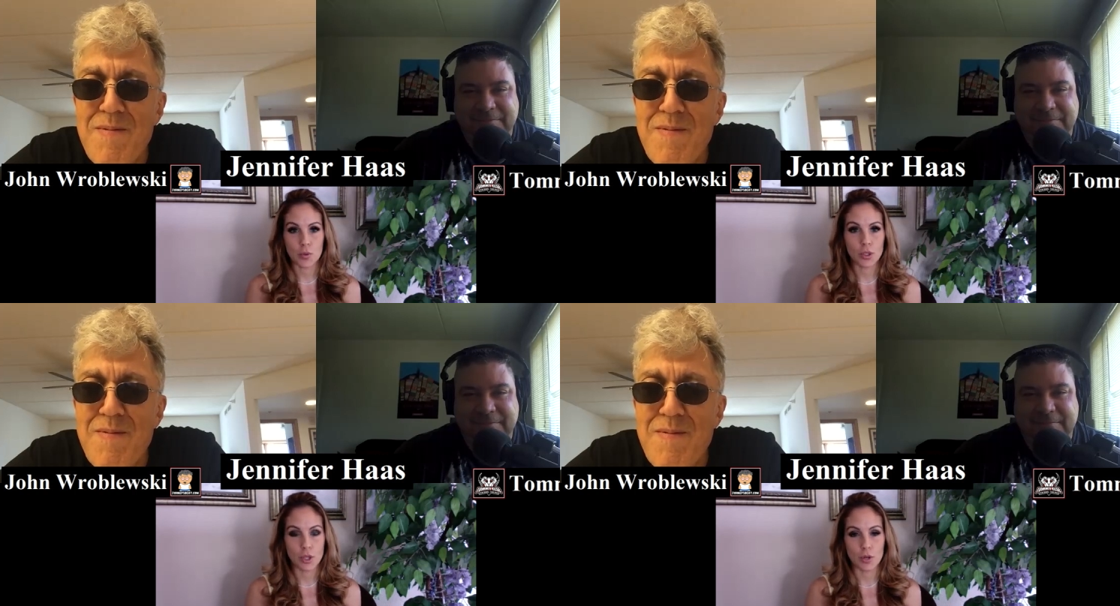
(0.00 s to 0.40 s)

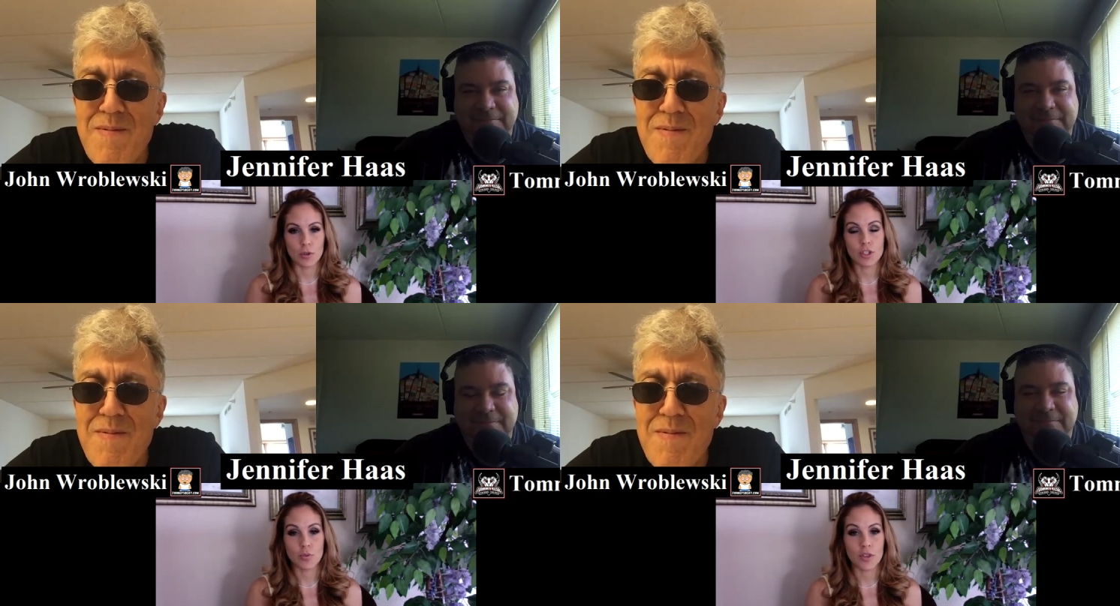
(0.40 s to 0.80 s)

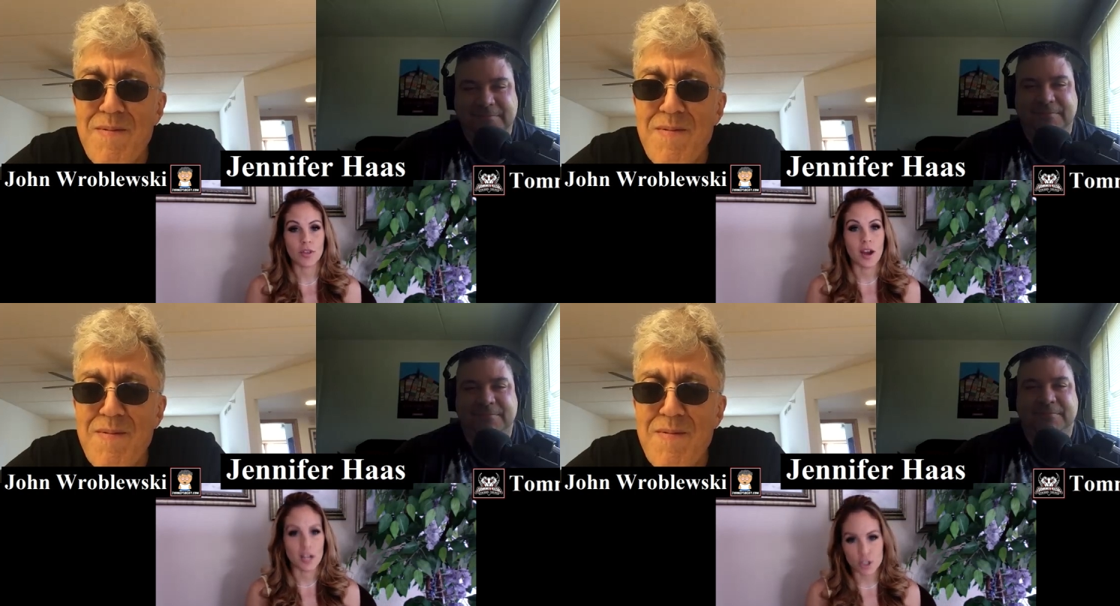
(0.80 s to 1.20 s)
Speaker 1: close with
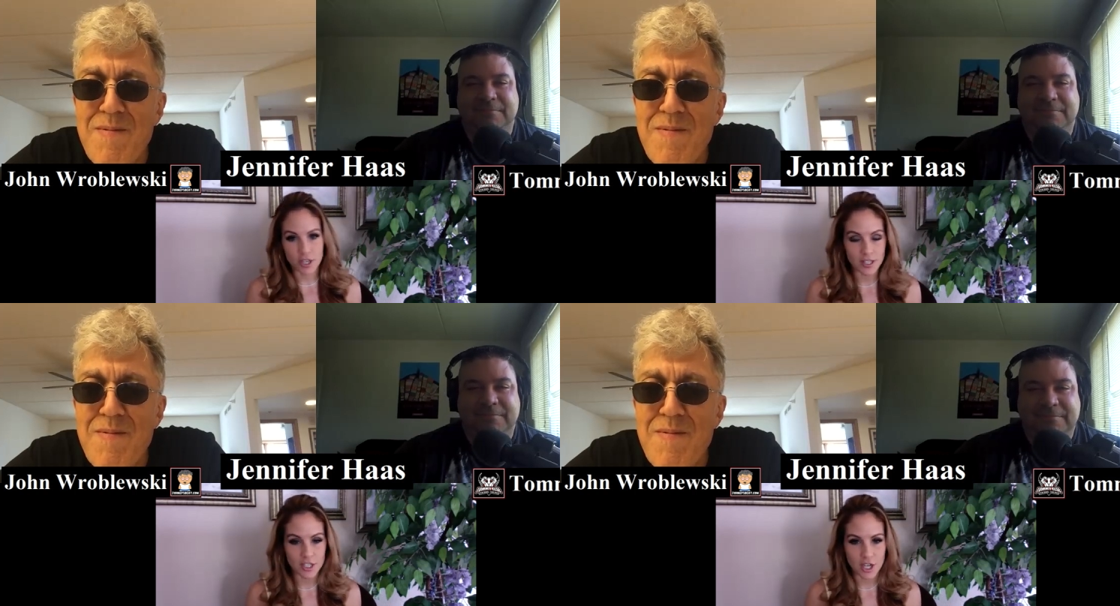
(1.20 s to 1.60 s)
Andre the
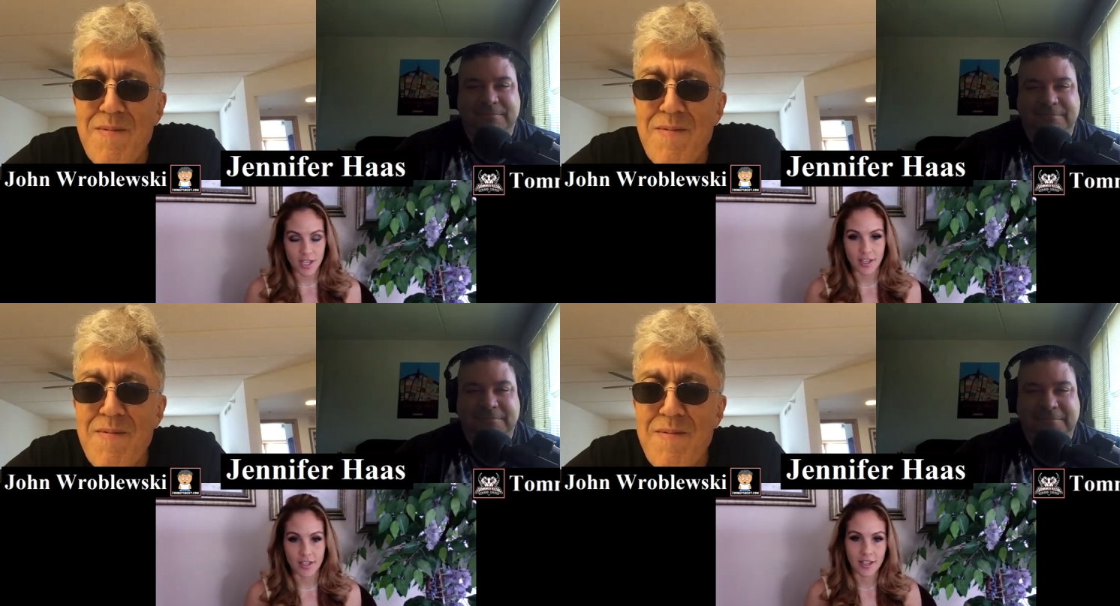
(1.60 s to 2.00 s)

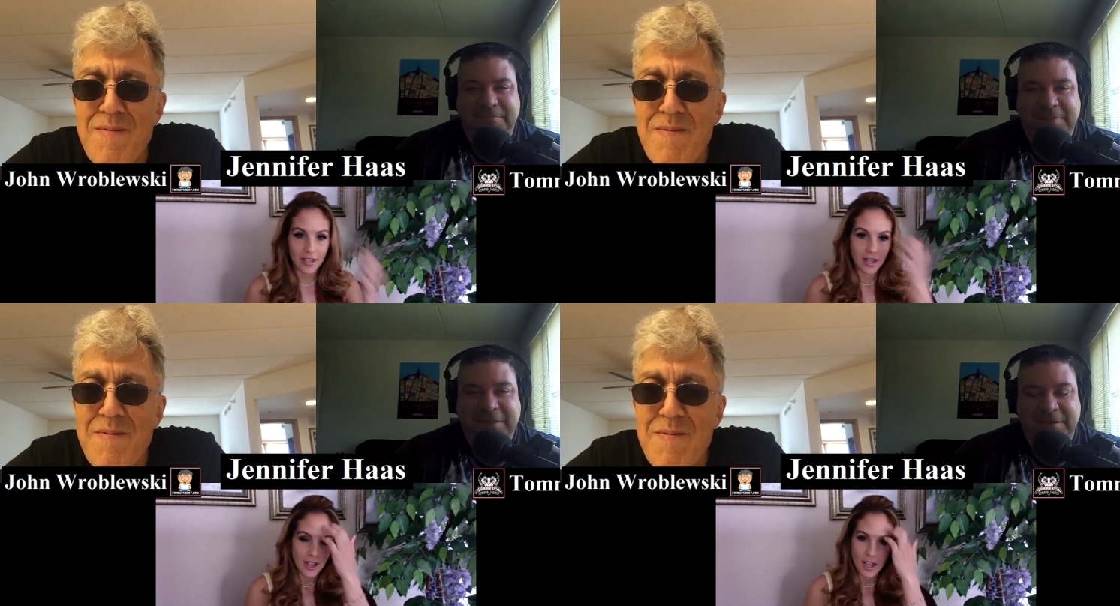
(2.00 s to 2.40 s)
Giant
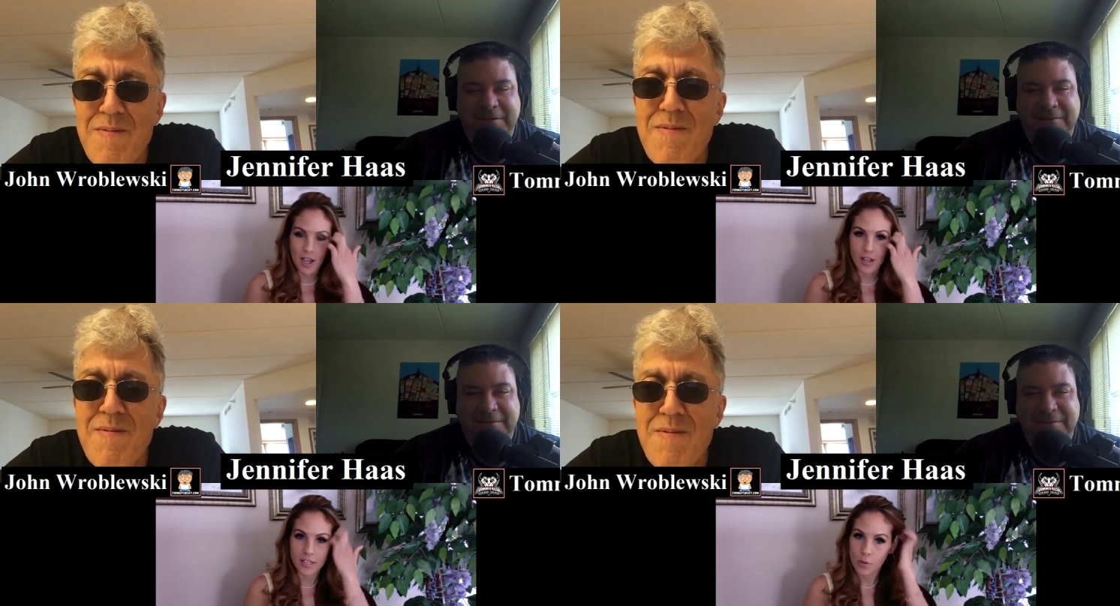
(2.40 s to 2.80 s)
uh, yeah.
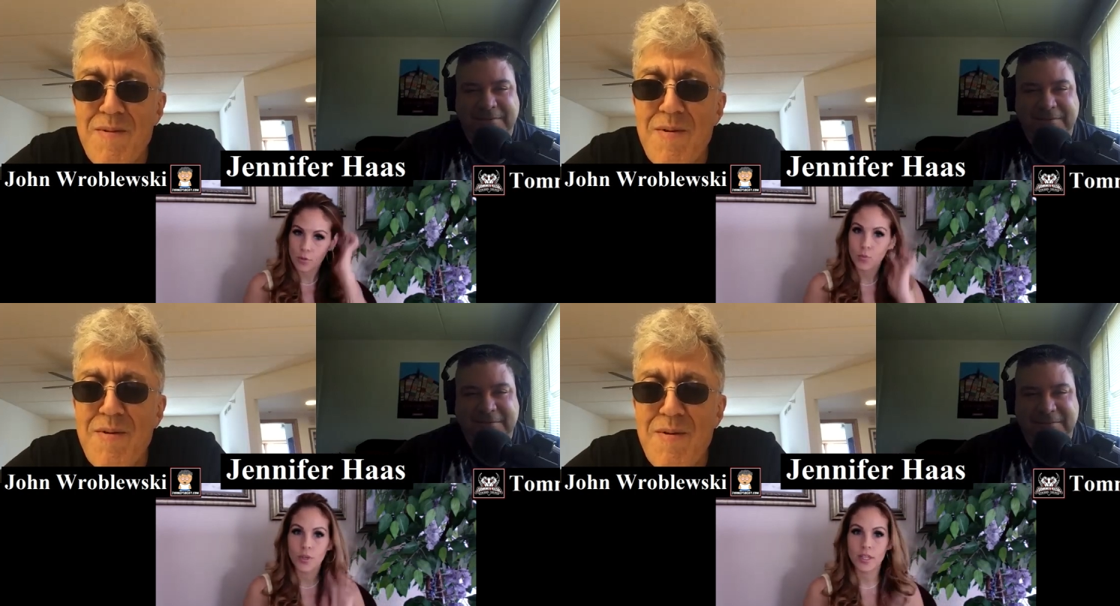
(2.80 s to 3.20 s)
They were
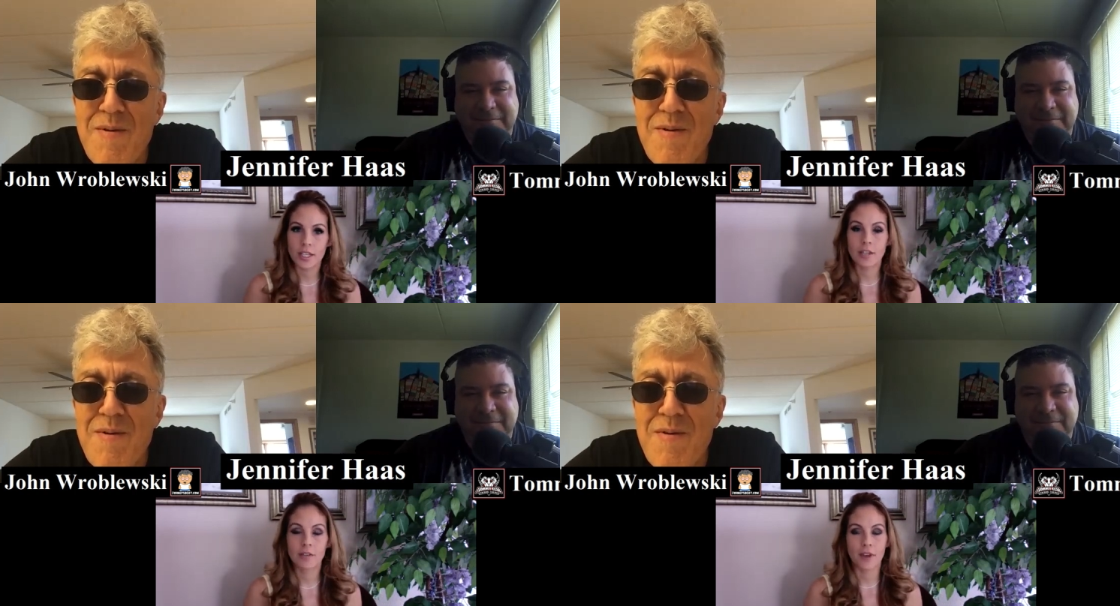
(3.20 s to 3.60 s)
really good
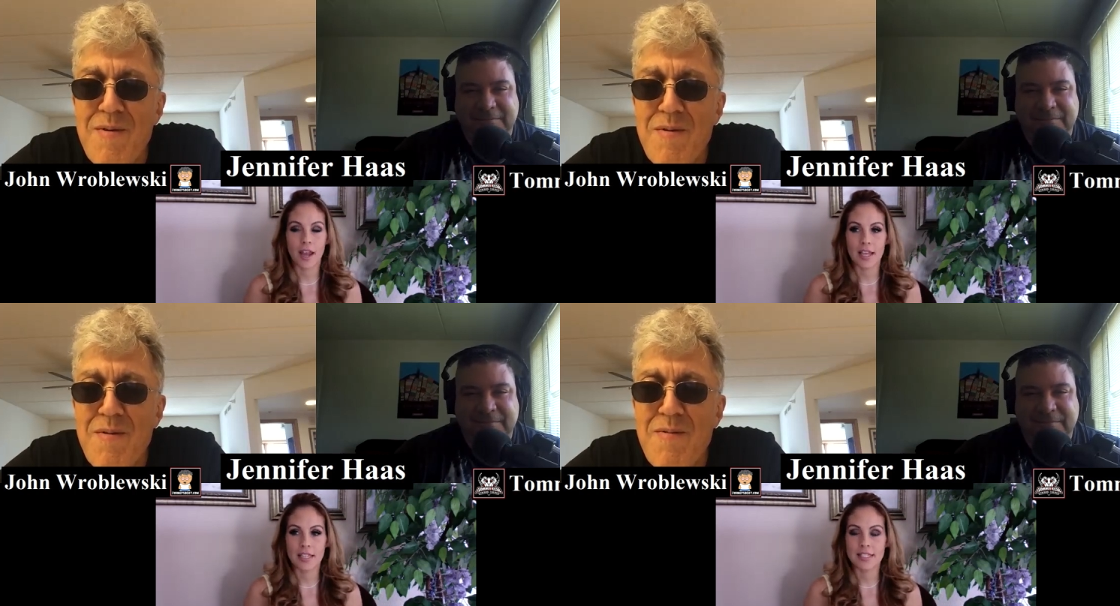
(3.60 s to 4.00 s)

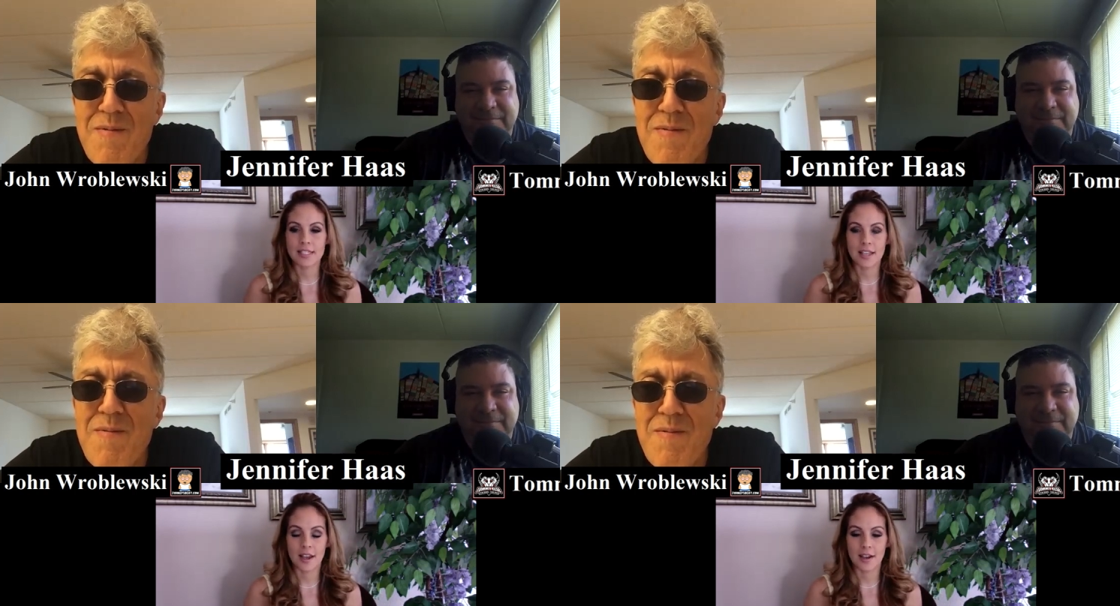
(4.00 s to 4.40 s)
friends.
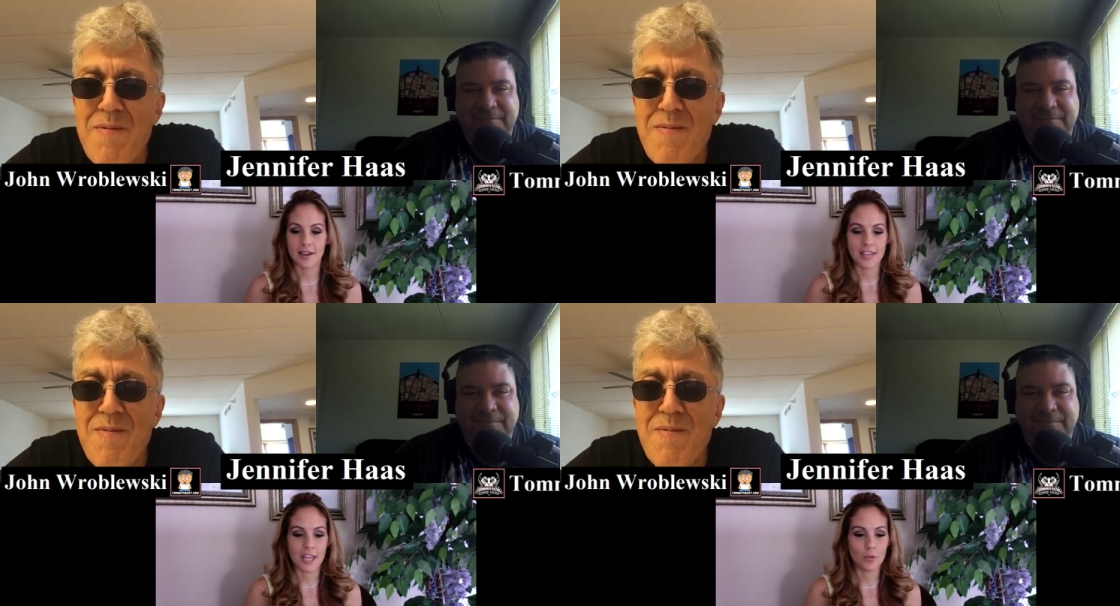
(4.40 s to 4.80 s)
Uh,
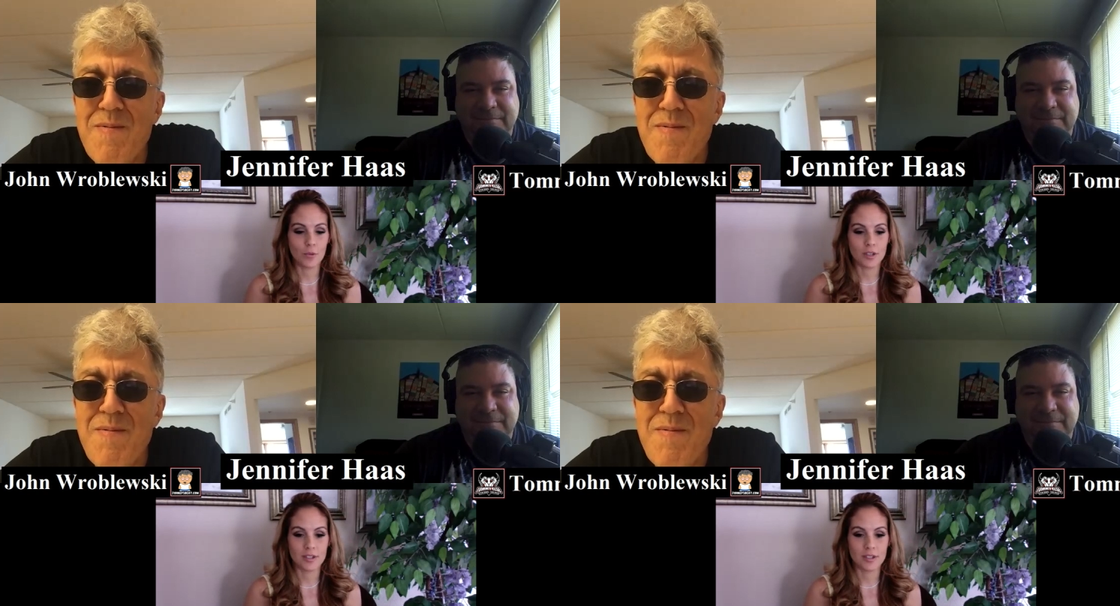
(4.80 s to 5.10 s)
they were